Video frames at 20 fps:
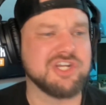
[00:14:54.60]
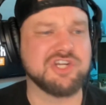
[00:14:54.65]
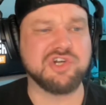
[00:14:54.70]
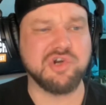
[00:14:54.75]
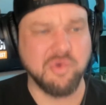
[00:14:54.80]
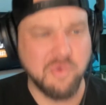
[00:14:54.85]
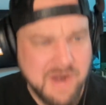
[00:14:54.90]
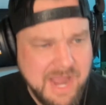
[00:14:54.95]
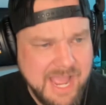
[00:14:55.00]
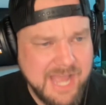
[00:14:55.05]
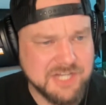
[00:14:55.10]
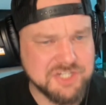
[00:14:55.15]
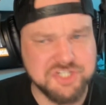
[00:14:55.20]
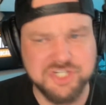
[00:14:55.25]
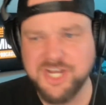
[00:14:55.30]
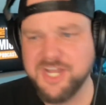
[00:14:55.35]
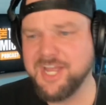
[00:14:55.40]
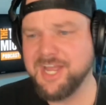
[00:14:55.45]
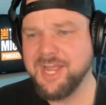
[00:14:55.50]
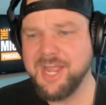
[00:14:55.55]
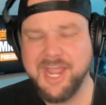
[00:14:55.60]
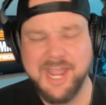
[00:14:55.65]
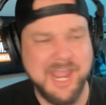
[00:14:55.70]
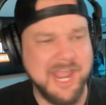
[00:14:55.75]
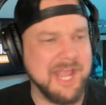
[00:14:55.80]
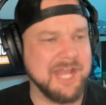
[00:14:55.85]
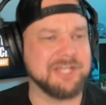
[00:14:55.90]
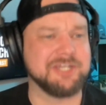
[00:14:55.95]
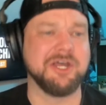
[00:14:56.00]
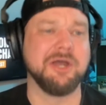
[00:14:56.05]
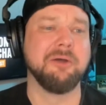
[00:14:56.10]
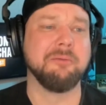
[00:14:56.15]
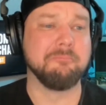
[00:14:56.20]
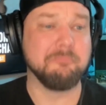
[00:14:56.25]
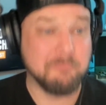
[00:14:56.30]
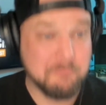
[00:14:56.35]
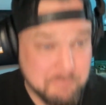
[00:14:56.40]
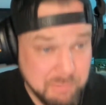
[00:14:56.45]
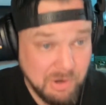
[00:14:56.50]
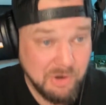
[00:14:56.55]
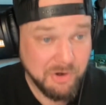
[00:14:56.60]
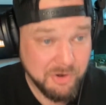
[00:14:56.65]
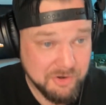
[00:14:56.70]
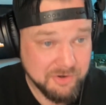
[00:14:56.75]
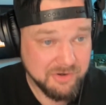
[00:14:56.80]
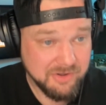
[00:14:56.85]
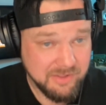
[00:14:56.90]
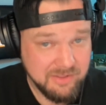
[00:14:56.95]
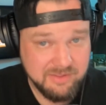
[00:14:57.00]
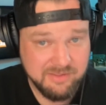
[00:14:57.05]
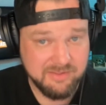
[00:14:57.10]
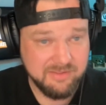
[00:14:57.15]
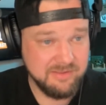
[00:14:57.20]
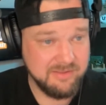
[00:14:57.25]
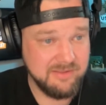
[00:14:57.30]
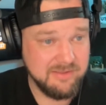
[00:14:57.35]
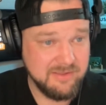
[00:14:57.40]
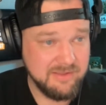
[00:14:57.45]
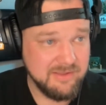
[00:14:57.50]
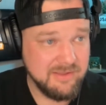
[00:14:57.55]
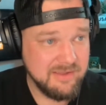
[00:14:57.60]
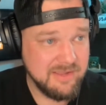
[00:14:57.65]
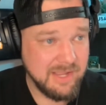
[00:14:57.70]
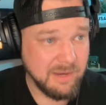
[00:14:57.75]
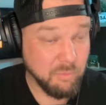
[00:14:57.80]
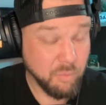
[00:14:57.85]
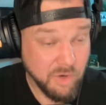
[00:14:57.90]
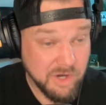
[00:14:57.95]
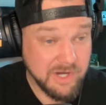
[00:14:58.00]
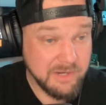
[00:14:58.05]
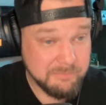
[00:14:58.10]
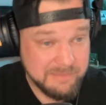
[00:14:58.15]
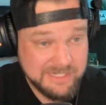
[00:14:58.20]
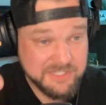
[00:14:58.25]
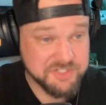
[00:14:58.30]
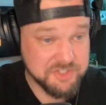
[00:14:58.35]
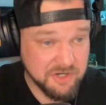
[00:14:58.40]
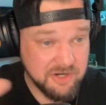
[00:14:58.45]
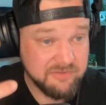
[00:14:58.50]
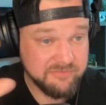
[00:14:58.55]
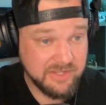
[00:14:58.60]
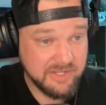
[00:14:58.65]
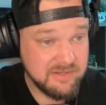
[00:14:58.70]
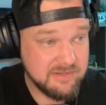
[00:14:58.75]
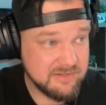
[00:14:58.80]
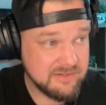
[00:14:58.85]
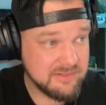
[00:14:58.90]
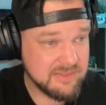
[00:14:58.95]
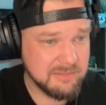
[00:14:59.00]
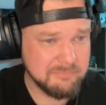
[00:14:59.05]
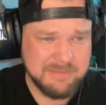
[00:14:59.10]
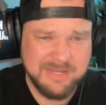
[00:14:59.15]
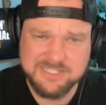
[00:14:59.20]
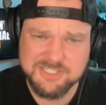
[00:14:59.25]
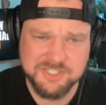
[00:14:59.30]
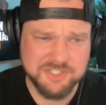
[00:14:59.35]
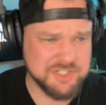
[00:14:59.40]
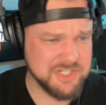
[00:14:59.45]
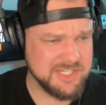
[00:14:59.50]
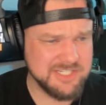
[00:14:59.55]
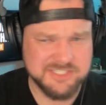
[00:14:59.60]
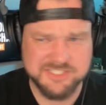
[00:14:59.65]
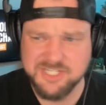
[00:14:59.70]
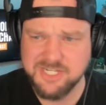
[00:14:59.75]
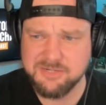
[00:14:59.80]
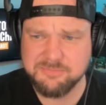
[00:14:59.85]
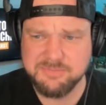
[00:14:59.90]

crash and burn. And we're going to make sure of it. The messaging is going to